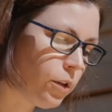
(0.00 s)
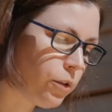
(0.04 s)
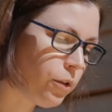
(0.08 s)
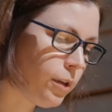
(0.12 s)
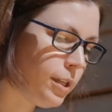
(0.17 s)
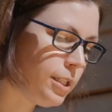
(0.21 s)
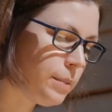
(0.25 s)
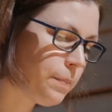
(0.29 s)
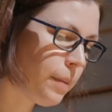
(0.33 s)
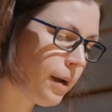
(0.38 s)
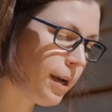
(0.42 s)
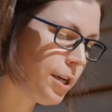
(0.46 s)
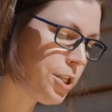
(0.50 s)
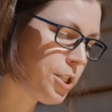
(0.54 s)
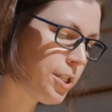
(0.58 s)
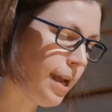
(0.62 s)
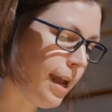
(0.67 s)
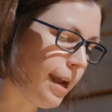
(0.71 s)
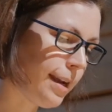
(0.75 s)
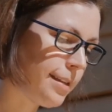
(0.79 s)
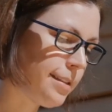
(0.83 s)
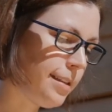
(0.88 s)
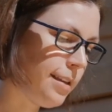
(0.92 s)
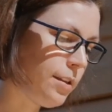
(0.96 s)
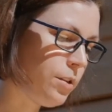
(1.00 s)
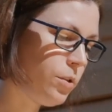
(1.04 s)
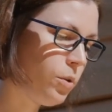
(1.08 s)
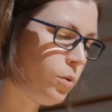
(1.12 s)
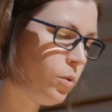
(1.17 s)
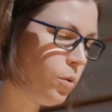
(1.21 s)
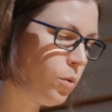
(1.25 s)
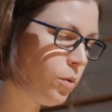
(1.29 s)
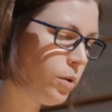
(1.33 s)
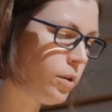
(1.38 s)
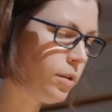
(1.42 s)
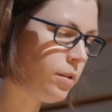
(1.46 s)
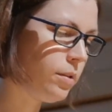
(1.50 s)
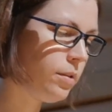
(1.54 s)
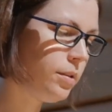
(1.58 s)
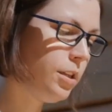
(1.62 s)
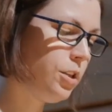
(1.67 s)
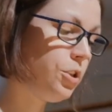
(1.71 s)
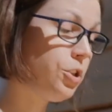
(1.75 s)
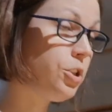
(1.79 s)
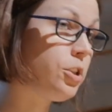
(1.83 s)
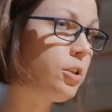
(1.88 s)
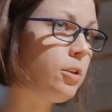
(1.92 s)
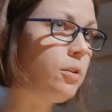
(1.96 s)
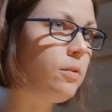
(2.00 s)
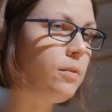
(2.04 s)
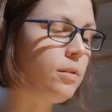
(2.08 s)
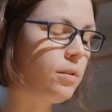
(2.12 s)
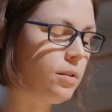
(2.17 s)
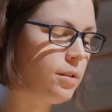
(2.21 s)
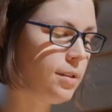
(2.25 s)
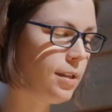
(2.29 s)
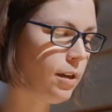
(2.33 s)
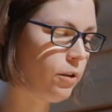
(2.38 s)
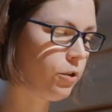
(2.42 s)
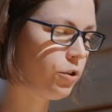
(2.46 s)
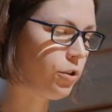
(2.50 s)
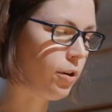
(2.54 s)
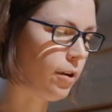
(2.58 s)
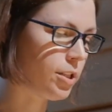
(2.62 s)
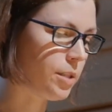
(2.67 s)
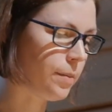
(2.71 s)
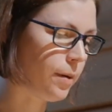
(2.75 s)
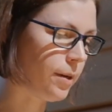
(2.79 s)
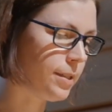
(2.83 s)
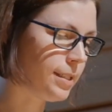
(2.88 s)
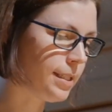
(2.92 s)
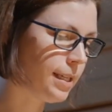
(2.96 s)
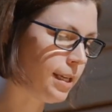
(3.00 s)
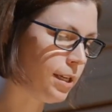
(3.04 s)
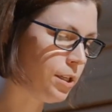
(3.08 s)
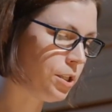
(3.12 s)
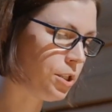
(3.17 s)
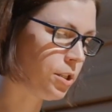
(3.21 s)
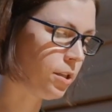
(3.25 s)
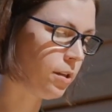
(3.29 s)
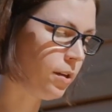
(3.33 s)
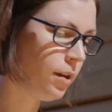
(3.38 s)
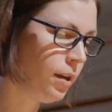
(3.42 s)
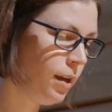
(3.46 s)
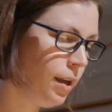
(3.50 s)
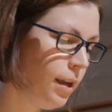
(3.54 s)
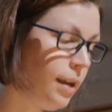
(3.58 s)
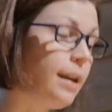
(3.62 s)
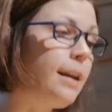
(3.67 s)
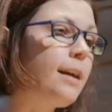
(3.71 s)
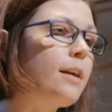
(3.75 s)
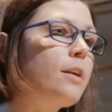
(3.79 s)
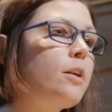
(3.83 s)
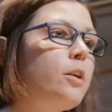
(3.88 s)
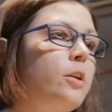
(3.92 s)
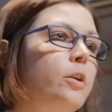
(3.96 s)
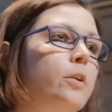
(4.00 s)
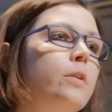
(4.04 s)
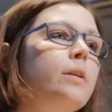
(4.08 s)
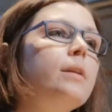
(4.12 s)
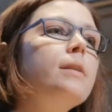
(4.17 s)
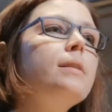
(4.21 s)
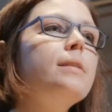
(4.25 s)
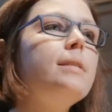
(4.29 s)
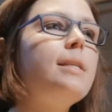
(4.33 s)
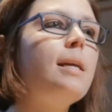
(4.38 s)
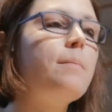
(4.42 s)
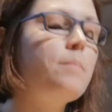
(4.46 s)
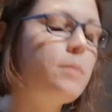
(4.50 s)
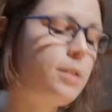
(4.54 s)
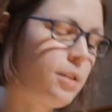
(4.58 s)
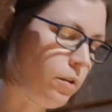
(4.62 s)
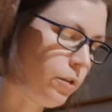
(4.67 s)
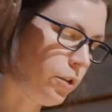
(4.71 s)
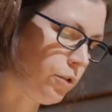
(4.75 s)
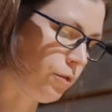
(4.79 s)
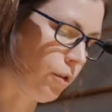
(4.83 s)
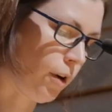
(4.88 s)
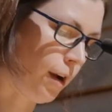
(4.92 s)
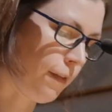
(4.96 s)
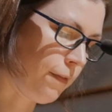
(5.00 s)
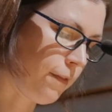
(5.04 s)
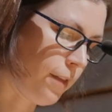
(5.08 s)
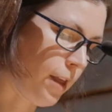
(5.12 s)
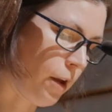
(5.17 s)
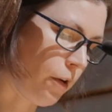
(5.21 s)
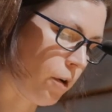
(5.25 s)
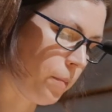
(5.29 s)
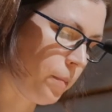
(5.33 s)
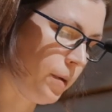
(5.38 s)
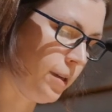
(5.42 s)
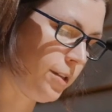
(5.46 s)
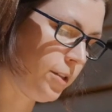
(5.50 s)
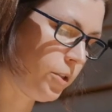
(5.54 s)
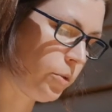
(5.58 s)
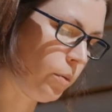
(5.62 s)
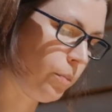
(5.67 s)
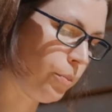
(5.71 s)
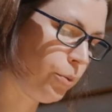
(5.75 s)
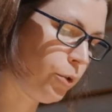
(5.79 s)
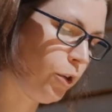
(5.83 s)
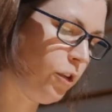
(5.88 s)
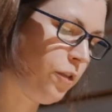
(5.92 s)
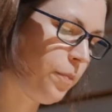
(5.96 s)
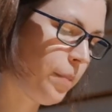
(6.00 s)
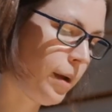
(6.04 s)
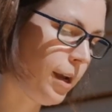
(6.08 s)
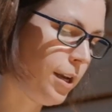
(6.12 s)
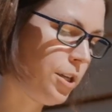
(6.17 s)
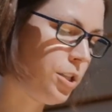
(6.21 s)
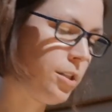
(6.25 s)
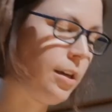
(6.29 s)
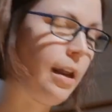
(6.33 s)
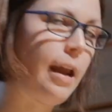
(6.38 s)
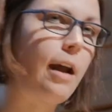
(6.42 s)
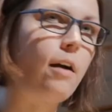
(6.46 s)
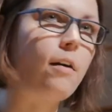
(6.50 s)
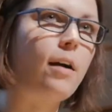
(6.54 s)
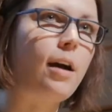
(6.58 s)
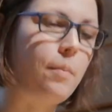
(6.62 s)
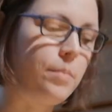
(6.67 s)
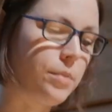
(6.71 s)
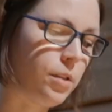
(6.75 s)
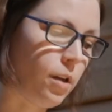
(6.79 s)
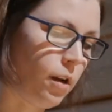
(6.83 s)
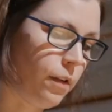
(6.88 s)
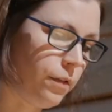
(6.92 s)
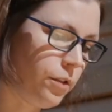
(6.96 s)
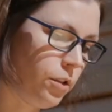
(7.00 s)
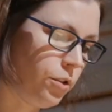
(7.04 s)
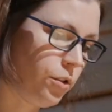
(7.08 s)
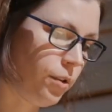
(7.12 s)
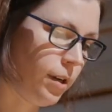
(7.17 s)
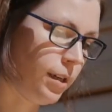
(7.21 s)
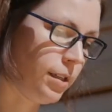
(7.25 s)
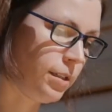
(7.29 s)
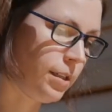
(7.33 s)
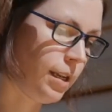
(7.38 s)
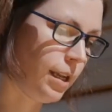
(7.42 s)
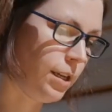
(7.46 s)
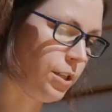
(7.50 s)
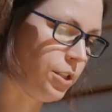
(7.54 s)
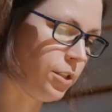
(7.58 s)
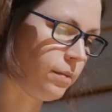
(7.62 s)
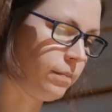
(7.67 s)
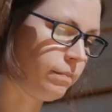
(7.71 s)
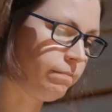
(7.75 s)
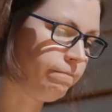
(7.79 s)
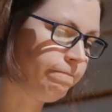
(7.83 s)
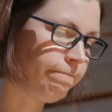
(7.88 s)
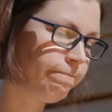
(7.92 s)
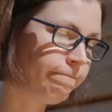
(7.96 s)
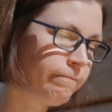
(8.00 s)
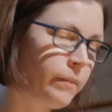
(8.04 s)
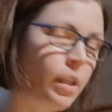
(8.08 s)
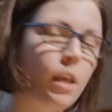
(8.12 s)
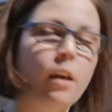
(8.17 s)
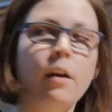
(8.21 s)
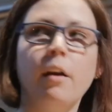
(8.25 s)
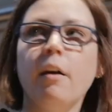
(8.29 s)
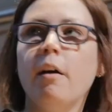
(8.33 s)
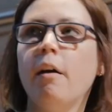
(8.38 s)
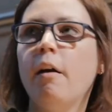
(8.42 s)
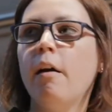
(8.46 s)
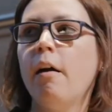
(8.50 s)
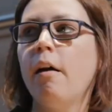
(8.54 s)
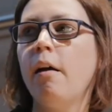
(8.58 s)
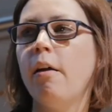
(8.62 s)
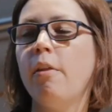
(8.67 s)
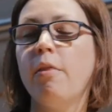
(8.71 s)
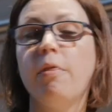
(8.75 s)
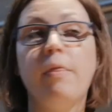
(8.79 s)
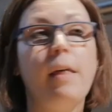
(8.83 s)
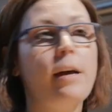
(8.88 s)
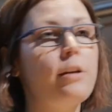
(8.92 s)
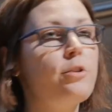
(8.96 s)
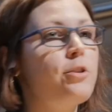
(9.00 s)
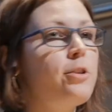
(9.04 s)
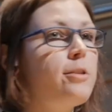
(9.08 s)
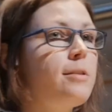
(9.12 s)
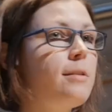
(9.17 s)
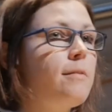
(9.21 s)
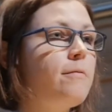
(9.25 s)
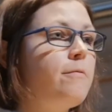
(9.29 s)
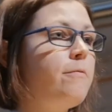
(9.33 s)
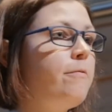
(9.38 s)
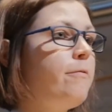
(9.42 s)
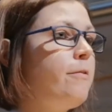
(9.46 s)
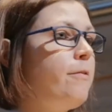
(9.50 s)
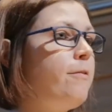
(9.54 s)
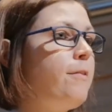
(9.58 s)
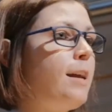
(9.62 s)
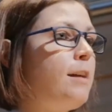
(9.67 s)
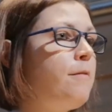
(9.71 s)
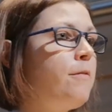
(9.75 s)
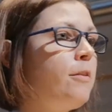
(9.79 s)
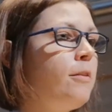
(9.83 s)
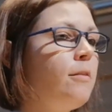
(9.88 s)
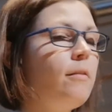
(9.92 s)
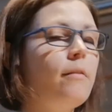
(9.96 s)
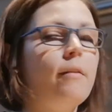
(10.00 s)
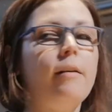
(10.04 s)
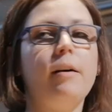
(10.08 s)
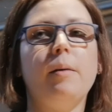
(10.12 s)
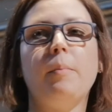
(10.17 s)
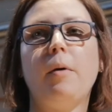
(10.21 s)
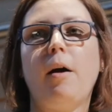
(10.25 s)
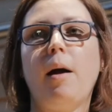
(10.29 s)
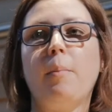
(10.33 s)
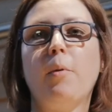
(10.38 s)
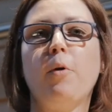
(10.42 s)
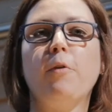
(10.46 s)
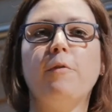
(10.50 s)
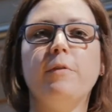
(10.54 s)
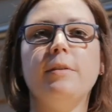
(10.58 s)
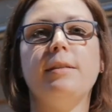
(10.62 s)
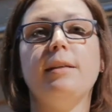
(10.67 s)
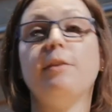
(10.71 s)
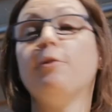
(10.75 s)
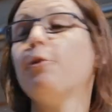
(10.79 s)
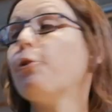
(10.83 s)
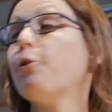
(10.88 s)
increase patient access to organ, tissue, and cell transplantation, including stem cell-derived therapies to improve patient outcomes after translation. That's just a flavour. I'm obviously